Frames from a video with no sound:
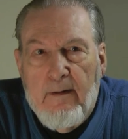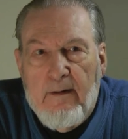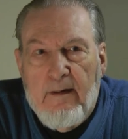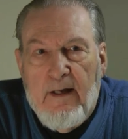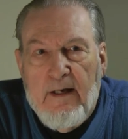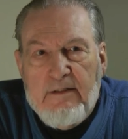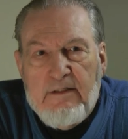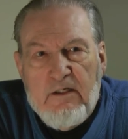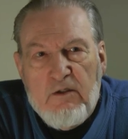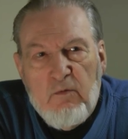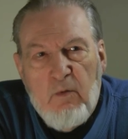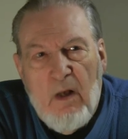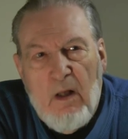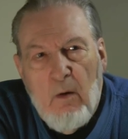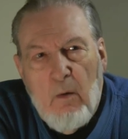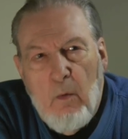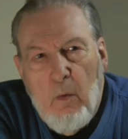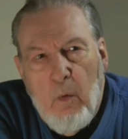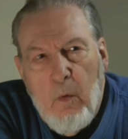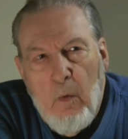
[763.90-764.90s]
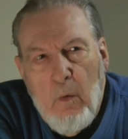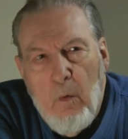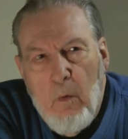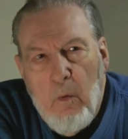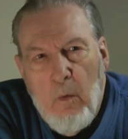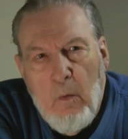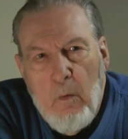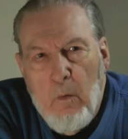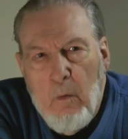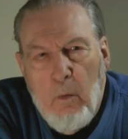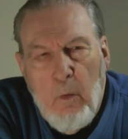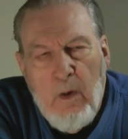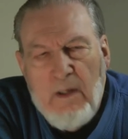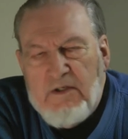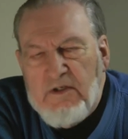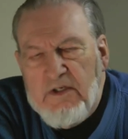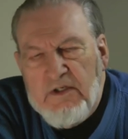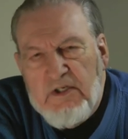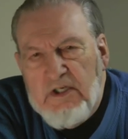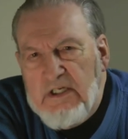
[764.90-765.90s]
And I says, well,
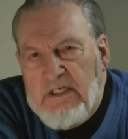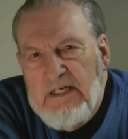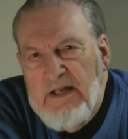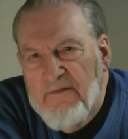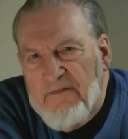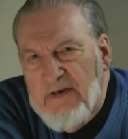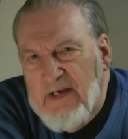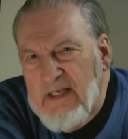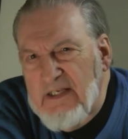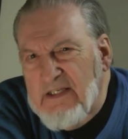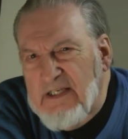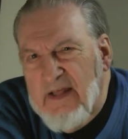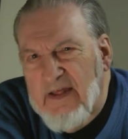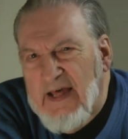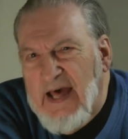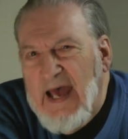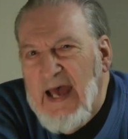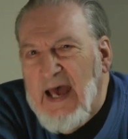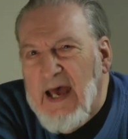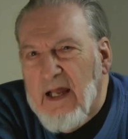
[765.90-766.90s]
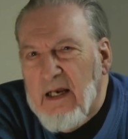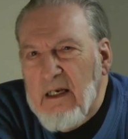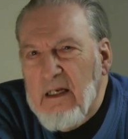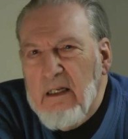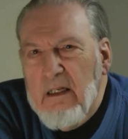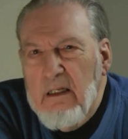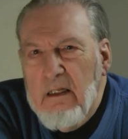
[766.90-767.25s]
what's the significance of that?